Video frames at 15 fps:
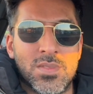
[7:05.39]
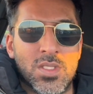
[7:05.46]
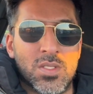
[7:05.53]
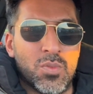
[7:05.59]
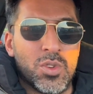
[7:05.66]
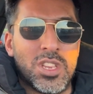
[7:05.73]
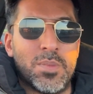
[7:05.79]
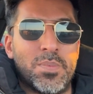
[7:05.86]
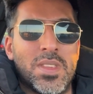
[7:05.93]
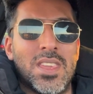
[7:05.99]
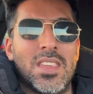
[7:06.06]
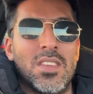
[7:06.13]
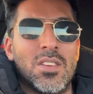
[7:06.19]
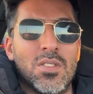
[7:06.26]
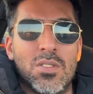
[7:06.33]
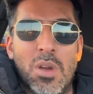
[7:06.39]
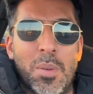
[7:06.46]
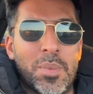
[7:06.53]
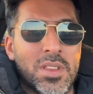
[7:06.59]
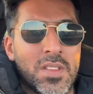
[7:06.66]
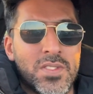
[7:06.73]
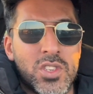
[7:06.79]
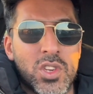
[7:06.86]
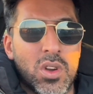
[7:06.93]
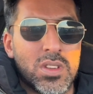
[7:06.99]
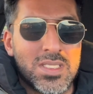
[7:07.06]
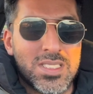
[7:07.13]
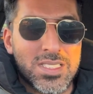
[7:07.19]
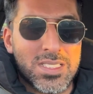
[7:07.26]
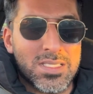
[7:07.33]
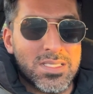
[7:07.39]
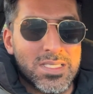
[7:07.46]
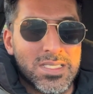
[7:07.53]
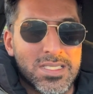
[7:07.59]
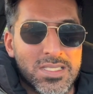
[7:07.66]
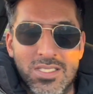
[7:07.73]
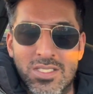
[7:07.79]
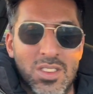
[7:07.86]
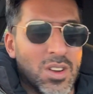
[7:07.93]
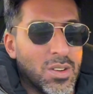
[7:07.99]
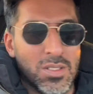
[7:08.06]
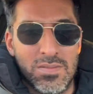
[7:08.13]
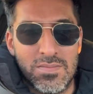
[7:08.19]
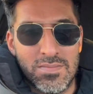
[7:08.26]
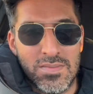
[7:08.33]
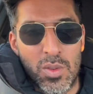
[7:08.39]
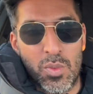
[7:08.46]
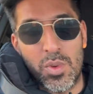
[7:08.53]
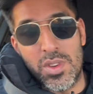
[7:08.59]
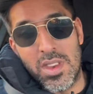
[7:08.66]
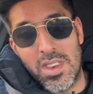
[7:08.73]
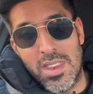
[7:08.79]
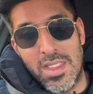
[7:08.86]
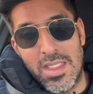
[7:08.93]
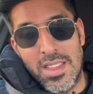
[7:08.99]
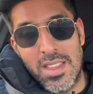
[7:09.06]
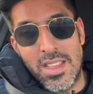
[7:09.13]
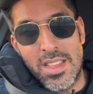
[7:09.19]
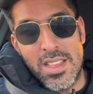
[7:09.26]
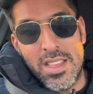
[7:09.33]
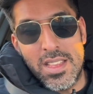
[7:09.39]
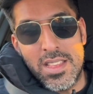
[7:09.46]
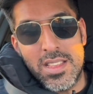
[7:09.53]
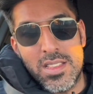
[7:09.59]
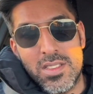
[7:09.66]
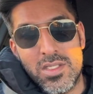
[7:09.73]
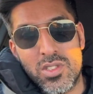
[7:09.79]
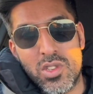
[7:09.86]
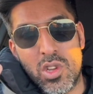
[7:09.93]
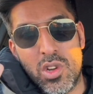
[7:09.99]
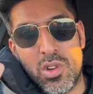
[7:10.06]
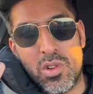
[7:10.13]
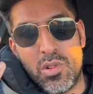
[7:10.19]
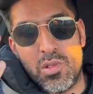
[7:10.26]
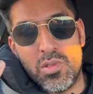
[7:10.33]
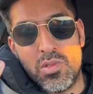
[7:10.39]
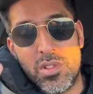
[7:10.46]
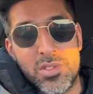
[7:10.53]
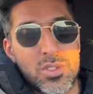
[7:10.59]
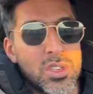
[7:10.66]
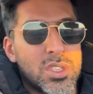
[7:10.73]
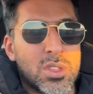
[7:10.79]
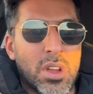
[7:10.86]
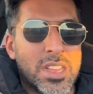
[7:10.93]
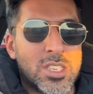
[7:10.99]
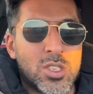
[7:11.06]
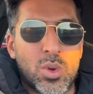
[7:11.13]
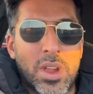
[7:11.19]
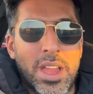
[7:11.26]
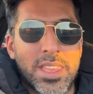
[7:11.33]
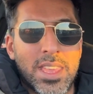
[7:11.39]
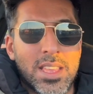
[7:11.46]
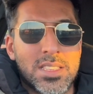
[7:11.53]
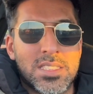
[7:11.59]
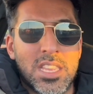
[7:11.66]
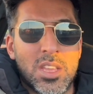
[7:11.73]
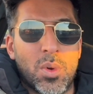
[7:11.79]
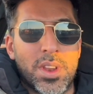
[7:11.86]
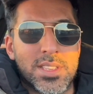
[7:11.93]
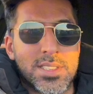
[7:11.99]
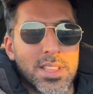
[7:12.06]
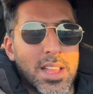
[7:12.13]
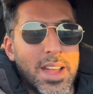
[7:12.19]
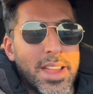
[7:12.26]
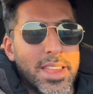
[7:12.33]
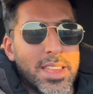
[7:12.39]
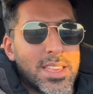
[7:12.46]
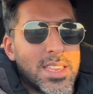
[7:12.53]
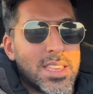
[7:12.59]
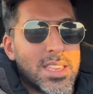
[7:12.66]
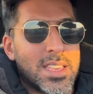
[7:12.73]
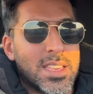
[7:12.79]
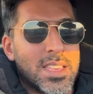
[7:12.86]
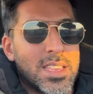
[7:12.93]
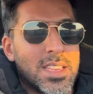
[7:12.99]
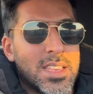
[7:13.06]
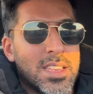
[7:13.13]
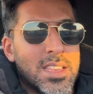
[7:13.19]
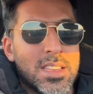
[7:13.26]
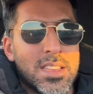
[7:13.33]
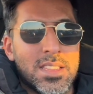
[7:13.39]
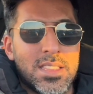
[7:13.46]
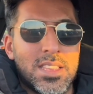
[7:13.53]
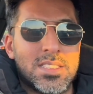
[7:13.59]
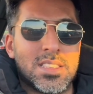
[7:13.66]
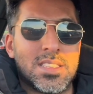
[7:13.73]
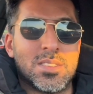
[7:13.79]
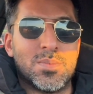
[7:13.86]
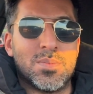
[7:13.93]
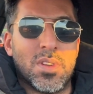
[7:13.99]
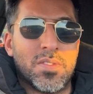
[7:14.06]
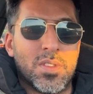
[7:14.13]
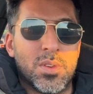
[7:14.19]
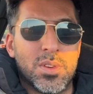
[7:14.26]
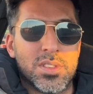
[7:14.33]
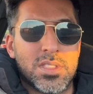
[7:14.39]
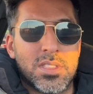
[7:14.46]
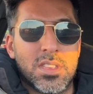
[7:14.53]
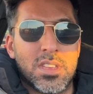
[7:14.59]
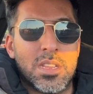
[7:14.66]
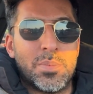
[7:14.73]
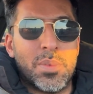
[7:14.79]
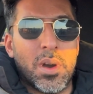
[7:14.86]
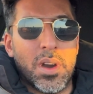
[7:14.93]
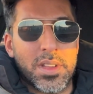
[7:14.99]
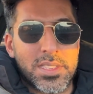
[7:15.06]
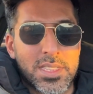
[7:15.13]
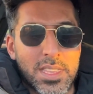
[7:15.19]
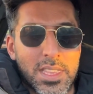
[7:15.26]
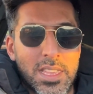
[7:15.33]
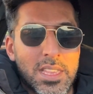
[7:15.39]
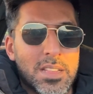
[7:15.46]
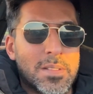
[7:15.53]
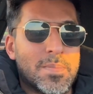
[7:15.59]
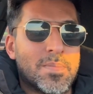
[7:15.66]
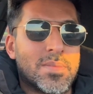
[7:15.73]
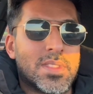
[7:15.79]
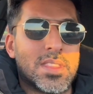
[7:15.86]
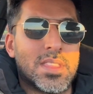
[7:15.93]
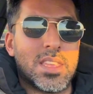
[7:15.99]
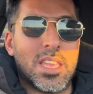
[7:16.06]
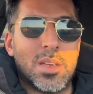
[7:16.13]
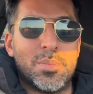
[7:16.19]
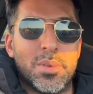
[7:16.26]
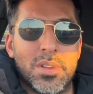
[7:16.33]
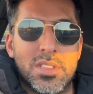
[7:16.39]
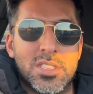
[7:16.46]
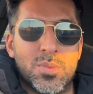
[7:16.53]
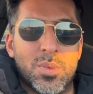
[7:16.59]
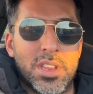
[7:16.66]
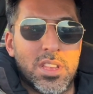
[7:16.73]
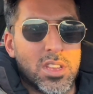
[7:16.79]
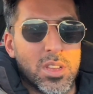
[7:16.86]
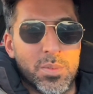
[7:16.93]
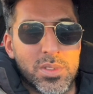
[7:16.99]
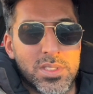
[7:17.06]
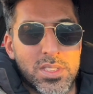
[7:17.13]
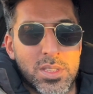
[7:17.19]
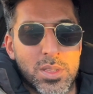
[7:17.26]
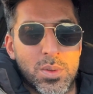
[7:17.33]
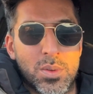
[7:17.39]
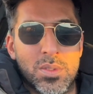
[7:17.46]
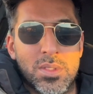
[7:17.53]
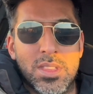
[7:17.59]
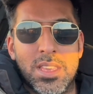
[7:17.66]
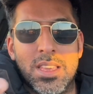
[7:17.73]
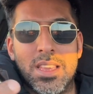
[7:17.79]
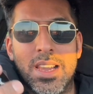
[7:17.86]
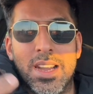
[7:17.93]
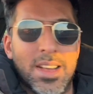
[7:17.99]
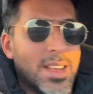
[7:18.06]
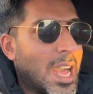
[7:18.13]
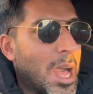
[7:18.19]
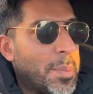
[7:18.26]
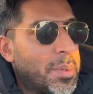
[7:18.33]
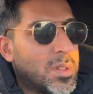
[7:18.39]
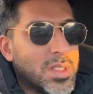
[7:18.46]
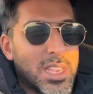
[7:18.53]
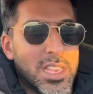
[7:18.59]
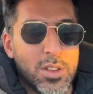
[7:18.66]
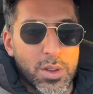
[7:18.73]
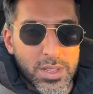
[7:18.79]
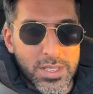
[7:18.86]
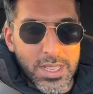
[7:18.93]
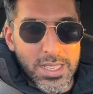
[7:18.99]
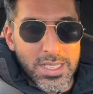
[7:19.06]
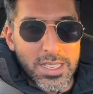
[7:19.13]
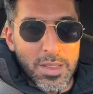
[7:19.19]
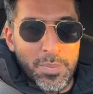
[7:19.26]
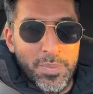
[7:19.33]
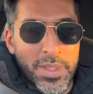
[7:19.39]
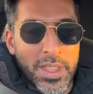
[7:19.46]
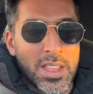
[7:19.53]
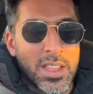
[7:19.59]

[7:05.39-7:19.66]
would it be your weapon of choice? No, it wouldn't. So just thought I'd try it, see what it's like. These are some, of course, third-party earbuds when it comes to the Apple ecosystem.